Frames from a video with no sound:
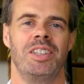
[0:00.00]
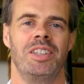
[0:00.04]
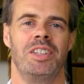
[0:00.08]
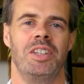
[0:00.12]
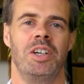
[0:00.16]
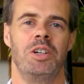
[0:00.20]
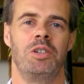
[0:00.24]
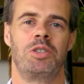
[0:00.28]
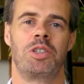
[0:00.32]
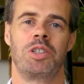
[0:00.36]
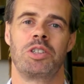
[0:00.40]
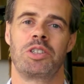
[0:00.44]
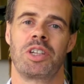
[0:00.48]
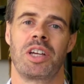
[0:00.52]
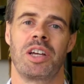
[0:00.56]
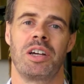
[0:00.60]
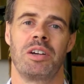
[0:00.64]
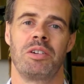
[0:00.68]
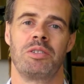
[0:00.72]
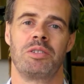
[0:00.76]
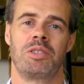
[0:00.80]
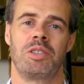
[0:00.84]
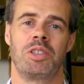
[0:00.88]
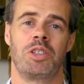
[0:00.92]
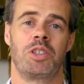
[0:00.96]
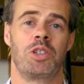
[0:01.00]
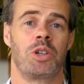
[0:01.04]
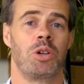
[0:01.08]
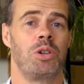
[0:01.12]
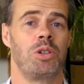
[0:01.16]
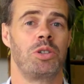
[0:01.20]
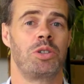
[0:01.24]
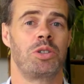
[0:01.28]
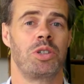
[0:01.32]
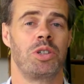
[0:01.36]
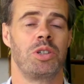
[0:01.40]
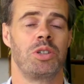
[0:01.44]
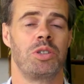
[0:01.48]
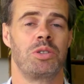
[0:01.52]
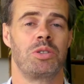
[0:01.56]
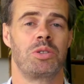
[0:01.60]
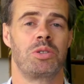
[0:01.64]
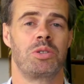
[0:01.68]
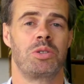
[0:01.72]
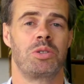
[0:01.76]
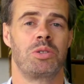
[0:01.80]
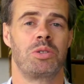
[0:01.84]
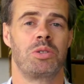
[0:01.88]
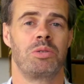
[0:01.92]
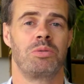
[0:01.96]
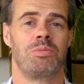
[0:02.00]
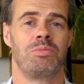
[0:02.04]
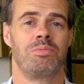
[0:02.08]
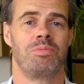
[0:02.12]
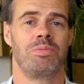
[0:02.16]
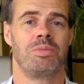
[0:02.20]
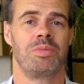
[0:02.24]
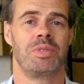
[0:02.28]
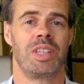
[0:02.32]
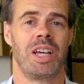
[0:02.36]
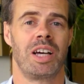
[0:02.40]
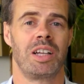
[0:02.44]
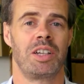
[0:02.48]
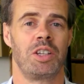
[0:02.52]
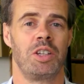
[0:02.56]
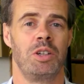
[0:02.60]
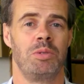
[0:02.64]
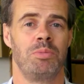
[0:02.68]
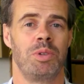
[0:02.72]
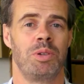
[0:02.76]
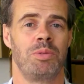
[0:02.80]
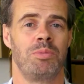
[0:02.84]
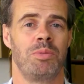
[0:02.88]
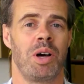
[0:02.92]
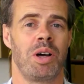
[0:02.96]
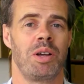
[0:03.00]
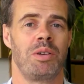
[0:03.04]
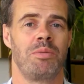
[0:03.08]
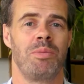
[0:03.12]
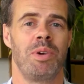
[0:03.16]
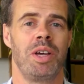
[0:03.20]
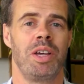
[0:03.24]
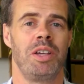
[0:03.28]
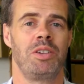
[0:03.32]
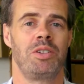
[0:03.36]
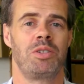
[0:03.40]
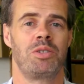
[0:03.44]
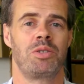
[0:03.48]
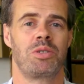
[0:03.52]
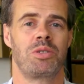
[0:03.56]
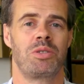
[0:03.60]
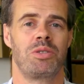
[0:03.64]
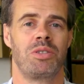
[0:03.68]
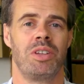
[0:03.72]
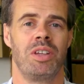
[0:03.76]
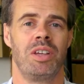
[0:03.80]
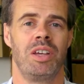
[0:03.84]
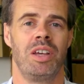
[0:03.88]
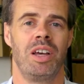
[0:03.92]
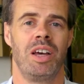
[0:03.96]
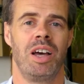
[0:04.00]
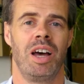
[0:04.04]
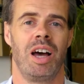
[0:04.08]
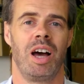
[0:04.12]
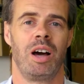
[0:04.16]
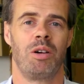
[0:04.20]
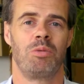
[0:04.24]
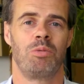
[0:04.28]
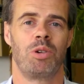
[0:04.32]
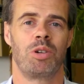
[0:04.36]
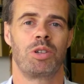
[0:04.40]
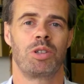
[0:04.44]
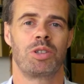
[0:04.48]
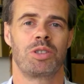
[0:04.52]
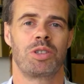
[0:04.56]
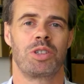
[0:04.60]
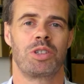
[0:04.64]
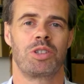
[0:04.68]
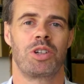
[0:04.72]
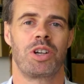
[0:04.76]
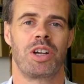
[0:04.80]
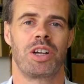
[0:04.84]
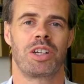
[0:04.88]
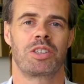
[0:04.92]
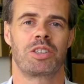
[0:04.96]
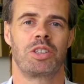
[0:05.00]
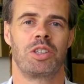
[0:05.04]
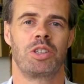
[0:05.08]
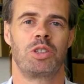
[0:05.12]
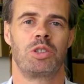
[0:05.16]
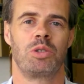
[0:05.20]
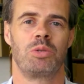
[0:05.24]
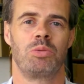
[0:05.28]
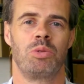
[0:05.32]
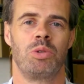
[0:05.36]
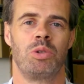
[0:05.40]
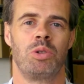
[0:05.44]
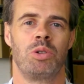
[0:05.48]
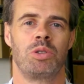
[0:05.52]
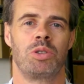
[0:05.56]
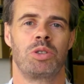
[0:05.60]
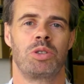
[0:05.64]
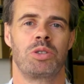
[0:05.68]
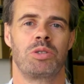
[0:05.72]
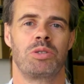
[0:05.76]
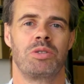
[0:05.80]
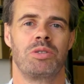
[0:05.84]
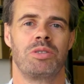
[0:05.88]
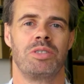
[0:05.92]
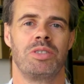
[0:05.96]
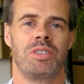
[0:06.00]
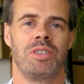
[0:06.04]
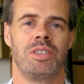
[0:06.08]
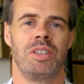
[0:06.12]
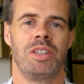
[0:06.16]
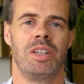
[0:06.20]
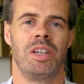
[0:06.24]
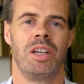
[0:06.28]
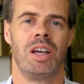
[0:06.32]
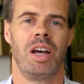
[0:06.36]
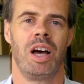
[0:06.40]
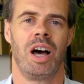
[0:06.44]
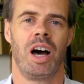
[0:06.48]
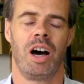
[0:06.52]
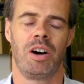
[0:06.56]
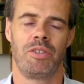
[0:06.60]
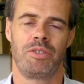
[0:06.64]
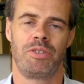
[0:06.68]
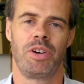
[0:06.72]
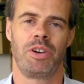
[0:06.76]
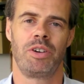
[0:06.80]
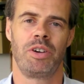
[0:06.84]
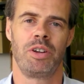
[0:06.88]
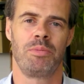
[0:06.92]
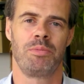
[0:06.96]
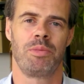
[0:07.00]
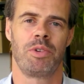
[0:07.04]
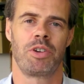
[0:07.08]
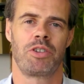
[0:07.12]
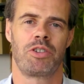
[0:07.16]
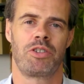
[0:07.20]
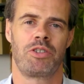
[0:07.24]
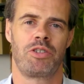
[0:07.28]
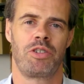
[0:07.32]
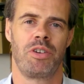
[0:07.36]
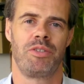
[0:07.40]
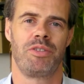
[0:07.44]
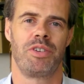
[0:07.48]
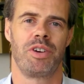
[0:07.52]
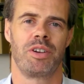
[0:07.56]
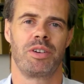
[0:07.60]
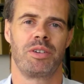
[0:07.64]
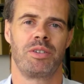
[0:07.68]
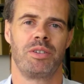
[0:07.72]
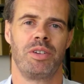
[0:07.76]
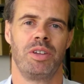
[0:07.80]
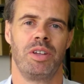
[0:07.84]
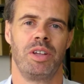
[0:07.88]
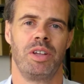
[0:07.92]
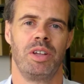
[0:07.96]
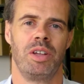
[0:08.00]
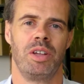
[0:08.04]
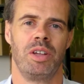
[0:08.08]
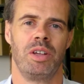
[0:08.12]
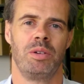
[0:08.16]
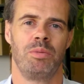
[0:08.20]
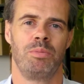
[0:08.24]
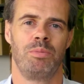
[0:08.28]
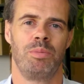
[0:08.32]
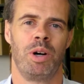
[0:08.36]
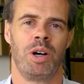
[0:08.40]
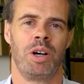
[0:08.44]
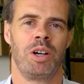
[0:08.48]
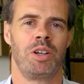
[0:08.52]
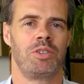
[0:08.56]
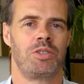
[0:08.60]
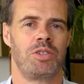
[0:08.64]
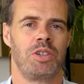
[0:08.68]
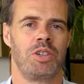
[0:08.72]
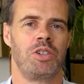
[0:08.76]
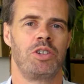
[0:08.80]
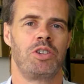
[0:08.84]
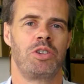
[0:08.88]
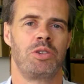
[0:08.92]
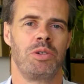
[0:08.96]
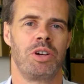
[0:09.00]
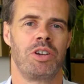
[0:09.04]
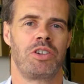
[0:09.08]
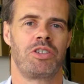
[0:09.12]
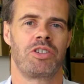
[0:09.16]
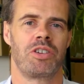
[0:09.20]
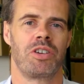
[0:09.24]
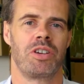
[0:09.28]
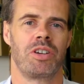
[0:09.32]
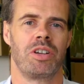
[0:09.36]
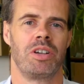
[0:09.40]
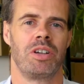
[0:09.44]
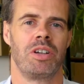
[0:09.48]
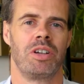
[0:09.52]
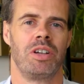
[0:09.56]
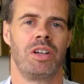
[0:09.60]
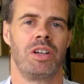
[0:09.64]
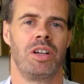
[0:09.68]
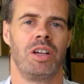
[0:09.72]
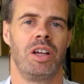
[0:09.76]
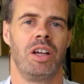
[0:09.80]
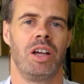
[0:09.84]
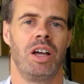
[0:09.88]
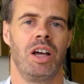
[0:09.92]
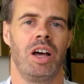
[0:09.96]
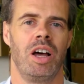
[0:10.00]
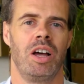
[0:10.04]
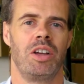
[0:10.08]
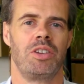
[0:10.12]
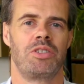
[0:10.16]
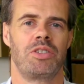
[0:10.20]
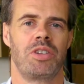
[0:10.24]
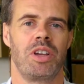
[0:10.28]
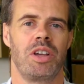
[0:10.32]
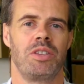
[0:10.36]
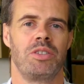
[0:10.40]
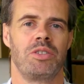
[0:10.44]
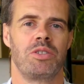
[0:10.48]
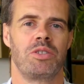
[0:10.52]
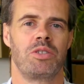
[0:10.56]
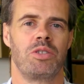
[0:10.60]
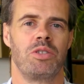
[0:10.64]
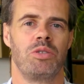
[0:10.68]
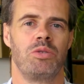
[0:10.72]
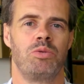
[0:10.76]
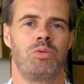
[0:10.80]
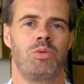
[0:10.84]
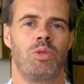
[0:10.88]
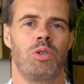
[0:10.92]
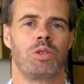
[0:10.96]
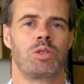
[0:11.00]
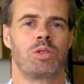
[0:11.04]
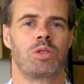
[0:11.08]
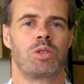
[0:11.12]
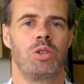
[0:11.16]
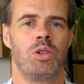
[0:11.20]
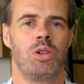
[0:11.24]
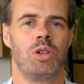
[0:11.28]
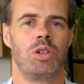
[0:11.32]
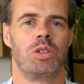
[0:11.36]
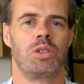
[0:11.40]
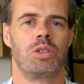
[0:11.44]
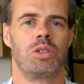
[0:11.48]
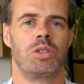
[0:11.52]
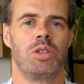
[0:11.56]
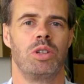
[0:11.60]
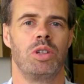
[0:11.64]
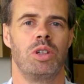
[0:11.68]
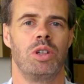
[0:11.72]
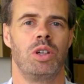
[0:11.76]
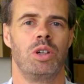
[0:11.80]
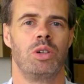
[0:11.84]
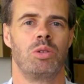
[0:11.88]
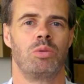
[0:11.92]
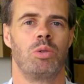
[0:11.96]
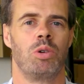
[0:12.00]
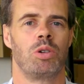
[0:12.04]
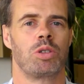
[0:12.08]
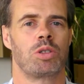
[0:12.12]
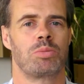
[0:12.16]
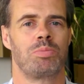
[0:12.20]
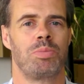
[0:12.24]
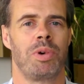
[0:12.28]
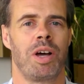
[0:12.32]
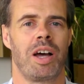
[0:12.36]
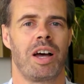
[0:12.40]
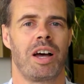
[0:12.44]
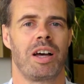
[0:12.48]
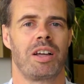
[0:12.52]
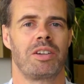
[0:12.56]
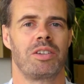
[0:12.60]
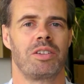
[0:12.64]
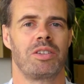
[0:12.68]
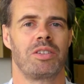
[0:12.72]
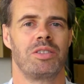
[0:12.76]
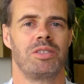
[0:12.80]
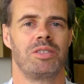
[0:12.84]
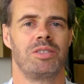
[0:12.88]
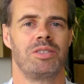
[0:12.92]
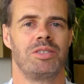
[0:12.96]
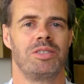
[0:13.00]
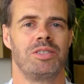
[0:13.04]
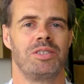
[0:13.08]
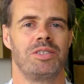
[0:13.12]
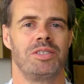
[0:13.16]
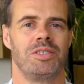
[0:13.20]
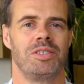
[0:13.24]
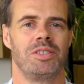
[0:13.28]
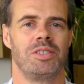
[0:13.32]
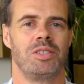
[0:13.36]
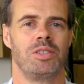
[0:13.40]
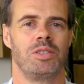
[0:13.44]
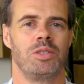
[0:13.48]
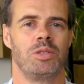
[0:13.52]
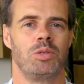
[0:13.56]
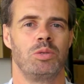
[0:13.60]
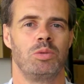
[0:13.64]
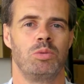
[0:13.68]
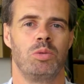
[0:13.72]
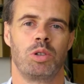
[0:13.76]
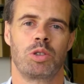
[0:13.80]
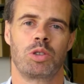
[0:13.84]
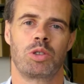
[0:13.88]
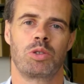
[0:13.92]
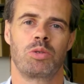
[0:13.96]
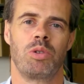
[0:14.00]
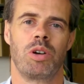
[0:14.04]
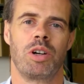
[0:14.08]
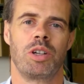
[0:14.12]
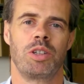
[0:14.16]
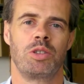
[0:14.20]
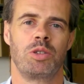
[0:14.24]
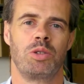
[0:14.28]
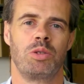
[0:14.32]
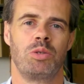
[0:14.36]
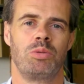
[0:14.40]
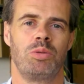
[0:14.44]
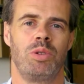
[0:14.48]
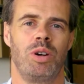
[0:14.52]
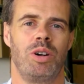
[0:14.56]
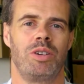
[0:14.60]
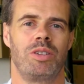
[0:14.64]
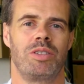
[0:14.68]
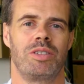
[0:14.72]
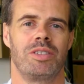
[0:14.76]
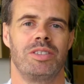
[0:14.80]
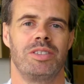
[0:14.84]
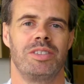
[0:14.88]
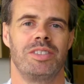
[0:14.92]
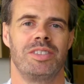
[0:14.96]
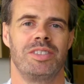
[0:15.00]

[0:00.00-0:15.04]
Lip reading: Notice how the choices that human mind makes and what it's attracted towards are very much driven by its intuition, a sense of what's good, what's bad, what's right or wrong.